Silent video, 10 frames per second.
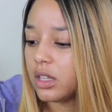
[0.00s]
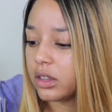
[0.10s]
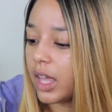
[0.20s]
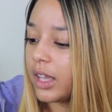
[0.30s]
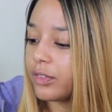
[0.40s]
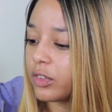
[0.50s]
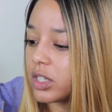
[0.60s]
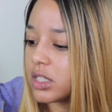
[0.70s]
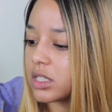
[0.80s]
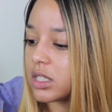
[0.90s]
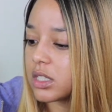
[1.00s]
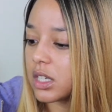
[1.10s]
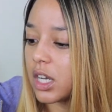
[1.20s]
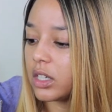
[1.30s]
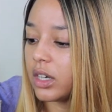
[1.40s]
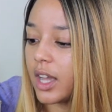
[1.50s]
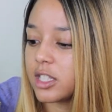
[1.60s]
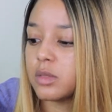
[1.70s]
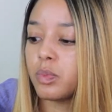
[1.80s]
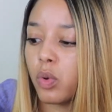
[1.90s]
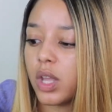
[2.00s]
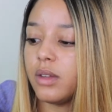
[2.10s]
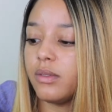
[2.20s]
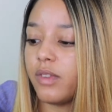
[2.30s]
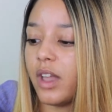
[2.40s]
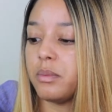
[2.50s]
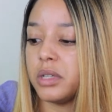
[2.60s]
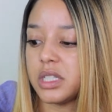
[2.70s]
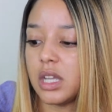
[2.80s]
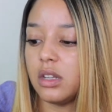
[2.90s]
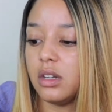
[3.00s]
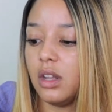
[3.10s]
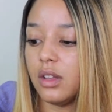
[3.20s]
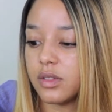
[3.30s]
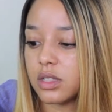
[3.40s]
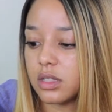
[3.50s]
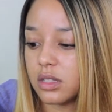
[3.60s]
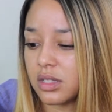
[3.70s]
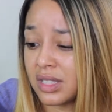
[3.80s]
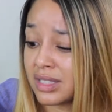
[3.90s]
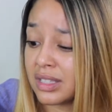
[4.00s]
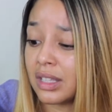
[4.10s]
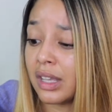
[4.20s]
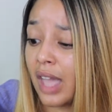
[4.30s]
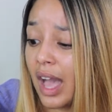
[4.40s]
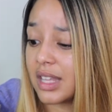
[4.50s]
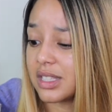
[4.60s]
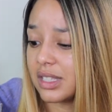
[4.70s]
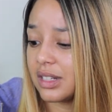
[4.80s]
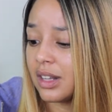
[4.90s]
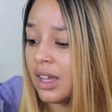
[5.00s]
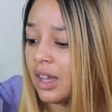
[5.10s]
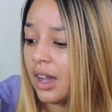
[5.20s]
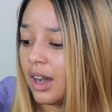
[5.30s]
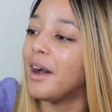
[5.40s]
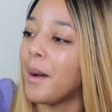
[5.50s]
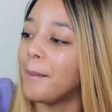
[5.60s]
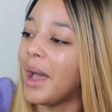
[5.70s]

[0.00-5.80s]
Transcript: Like for instance, in here it has 0.5% of salicylic acid. Um,